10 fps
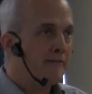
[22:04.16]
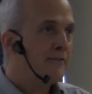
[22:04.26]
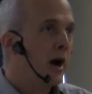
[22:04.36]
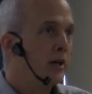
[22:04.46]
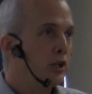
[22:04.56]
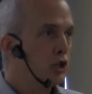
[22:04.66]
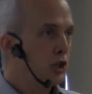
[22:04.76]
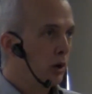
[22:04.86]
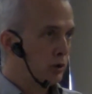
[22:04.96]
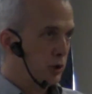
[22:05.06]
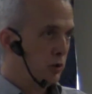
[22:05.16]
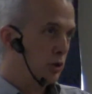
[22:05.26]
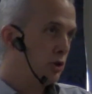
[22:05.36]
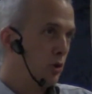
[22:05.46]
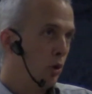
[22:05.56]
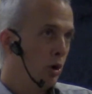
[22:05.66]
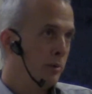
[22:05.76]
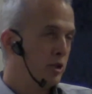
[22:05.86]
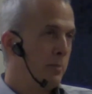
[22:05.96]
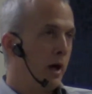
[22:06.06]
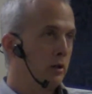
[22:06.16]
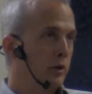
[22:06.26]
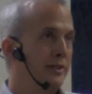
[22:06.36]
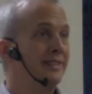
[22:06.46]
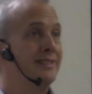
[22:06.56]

finding shelter in the storm. It's about learning to